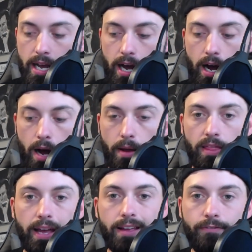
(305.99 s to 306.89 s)

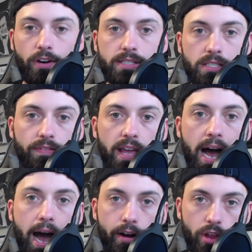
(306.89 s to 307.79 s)
Like, for instance, if they
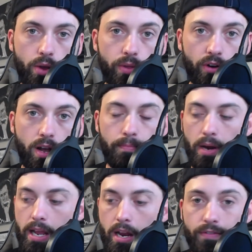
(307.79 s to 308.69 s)
hire you in their
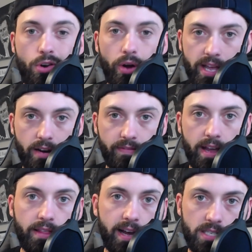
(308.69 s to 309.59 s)
company, and if you don't innovate
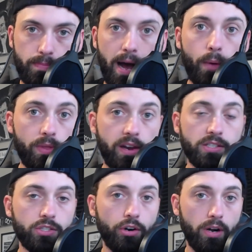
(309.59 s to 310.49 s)
in that spot within a
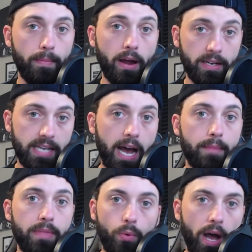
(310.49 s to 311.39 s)
certain amount of
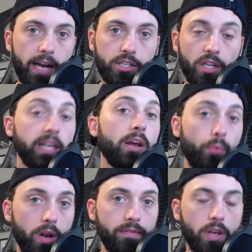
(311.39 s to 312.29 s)
time, they will actually get
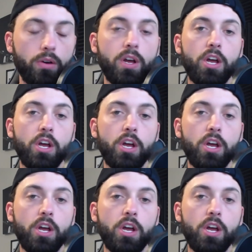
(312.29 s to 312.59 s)
rid of you.